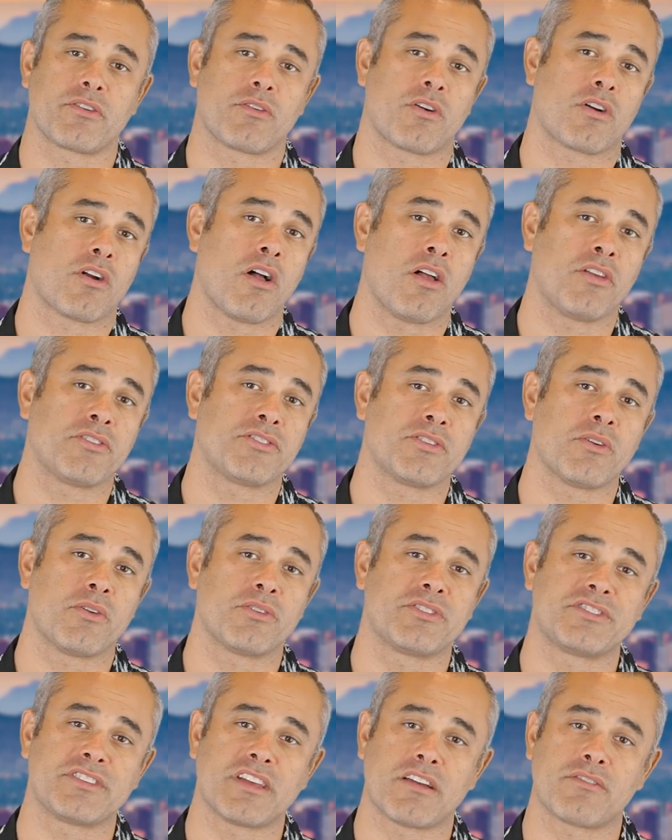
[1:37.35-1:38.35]
There are also
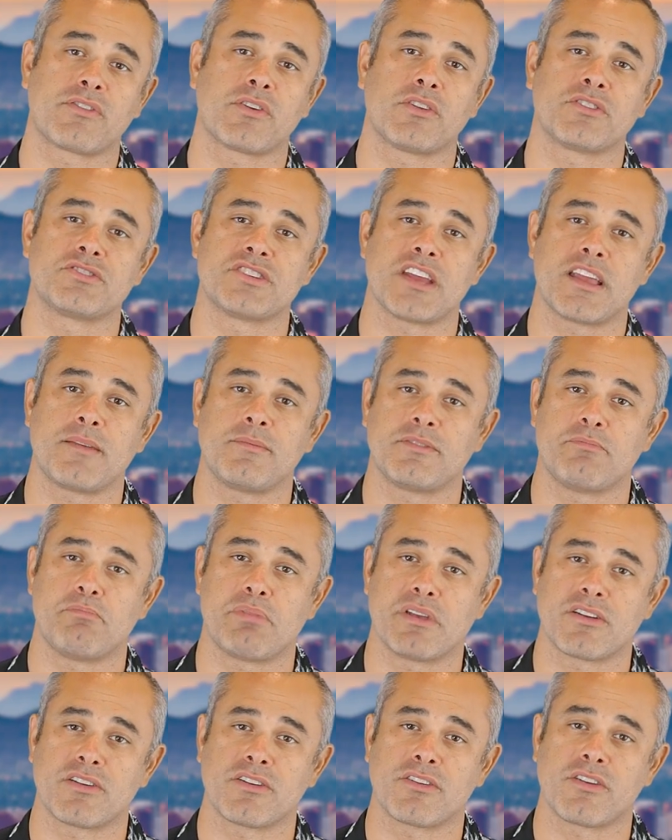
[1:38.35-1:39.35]
several James
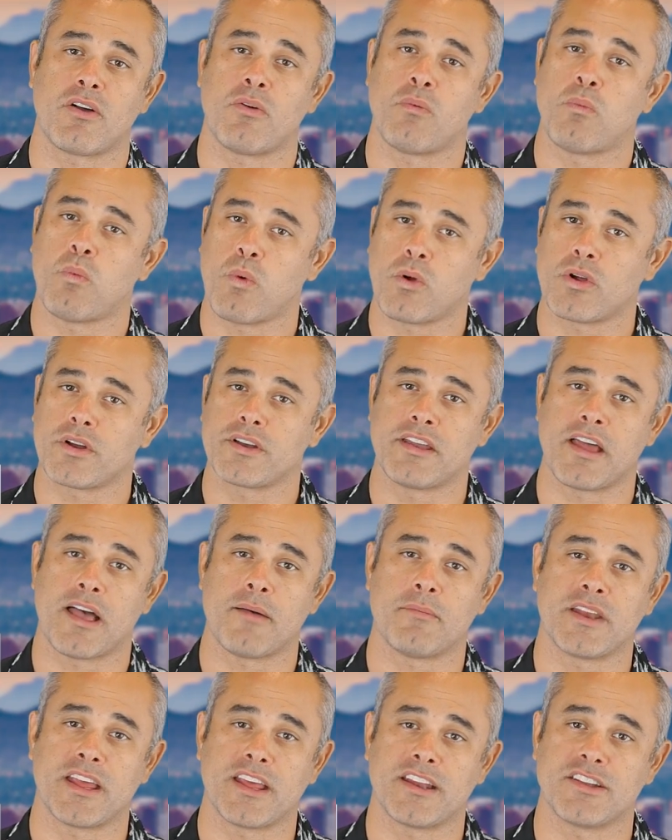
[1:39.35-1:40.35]
Beard Award
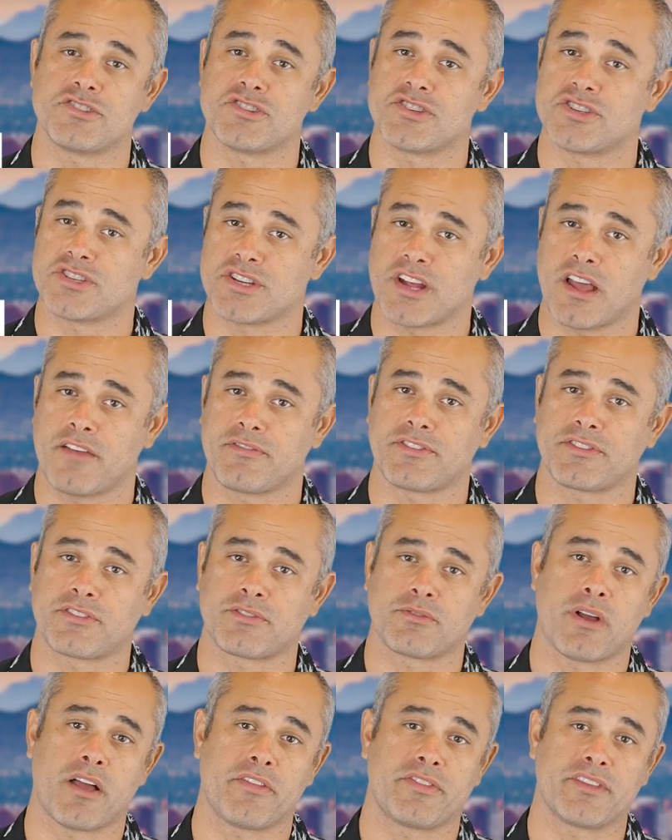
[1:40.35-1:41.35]
nominated chefs
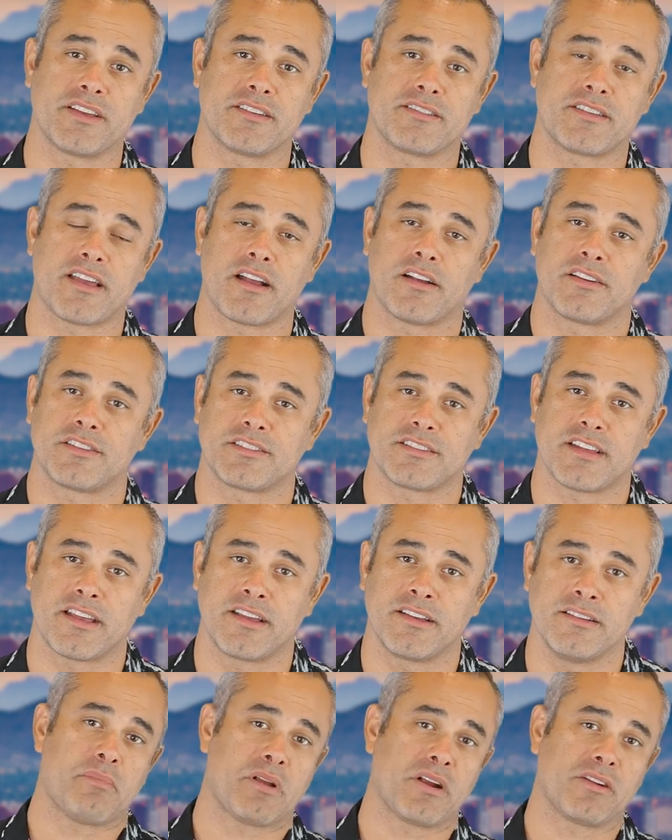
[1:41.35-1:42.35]
throughout the entire
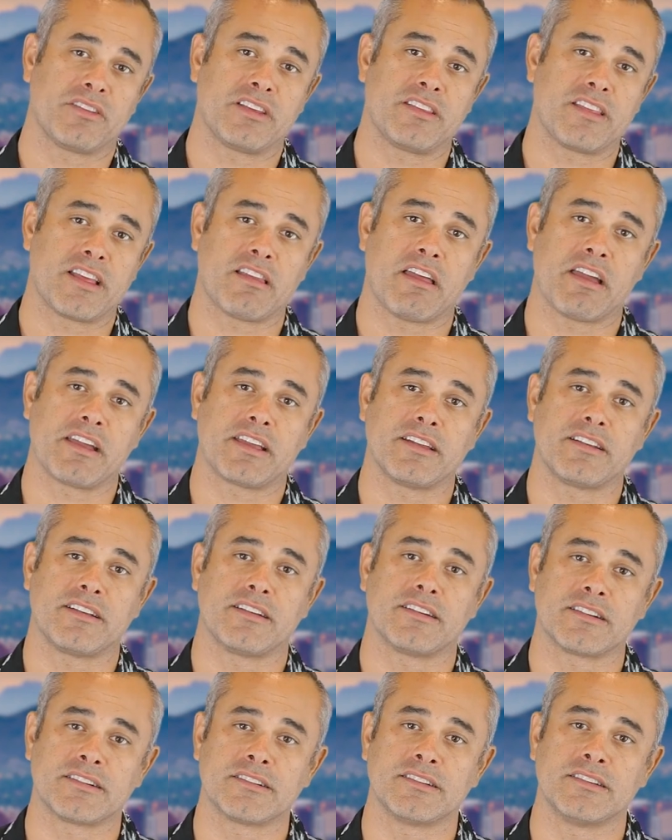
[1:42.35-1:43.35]
state. Apparently they like it
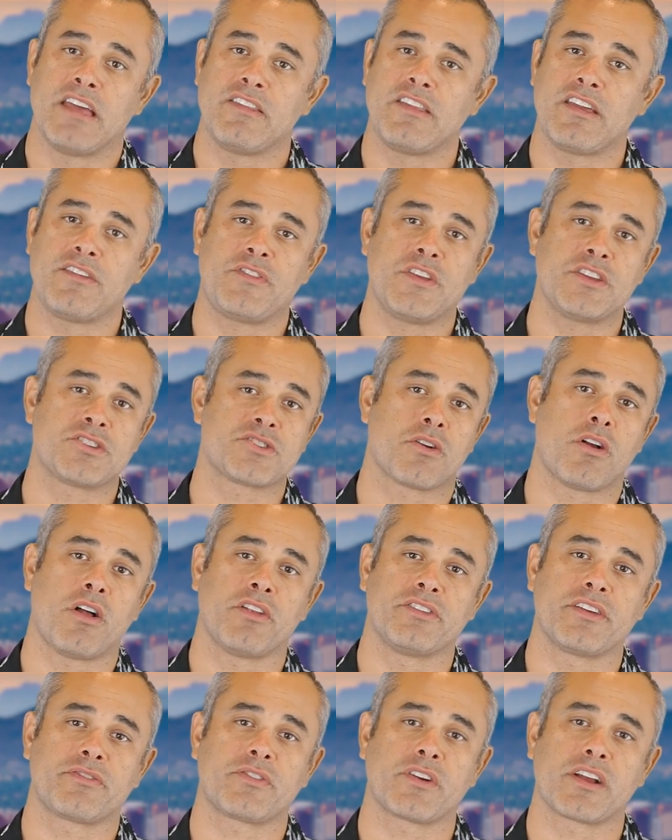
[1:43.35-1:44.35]
here. And they feature
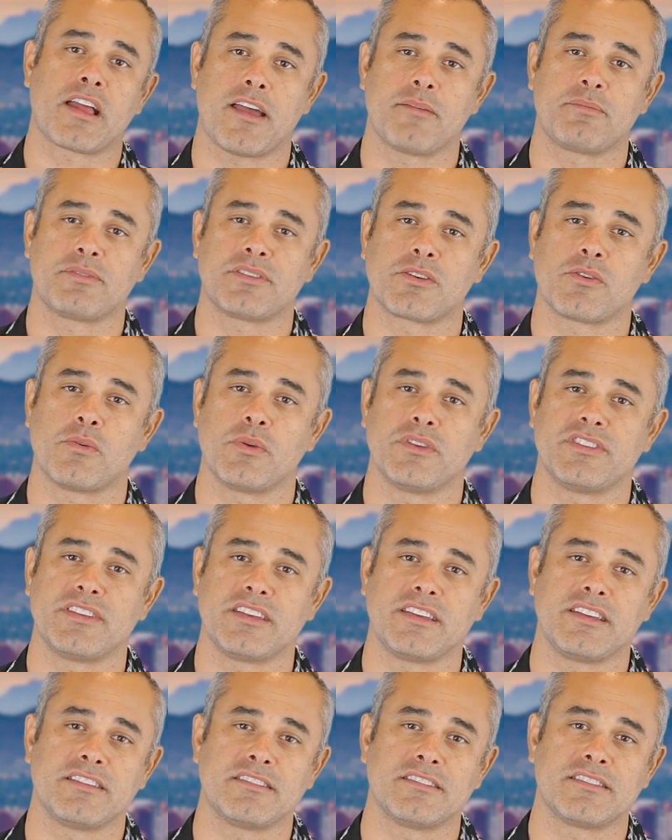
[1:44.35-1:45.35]
all different types of
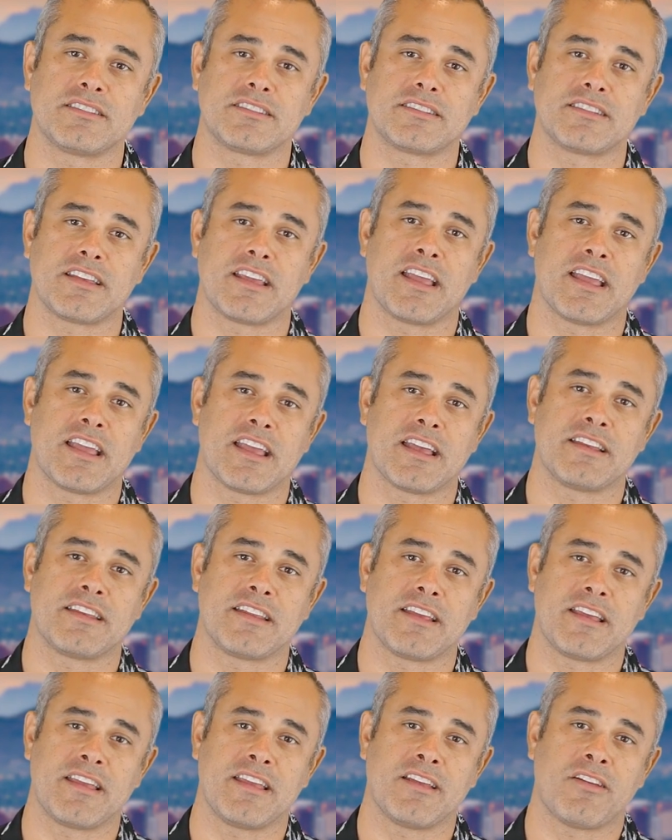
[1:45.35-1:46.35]
cuisines
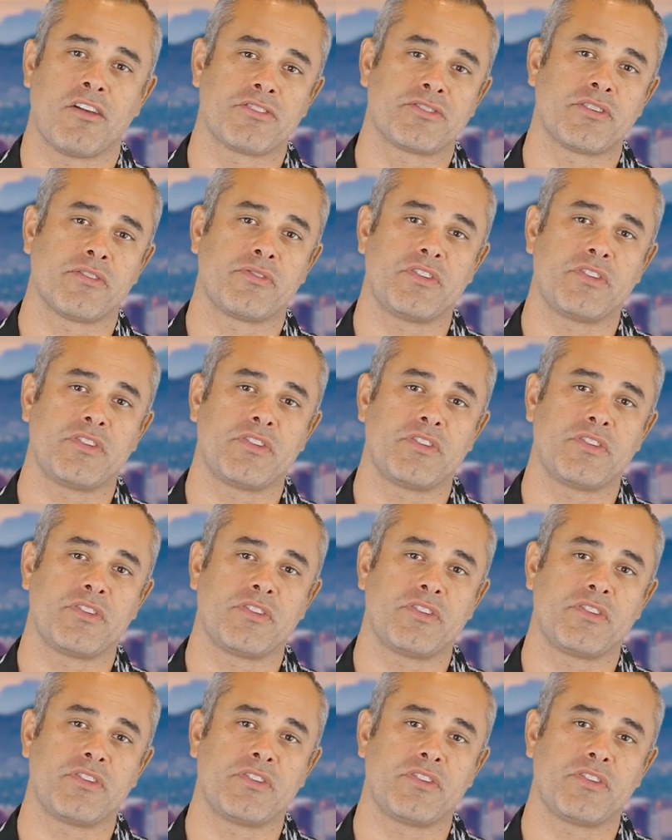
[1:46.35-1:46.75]
and it also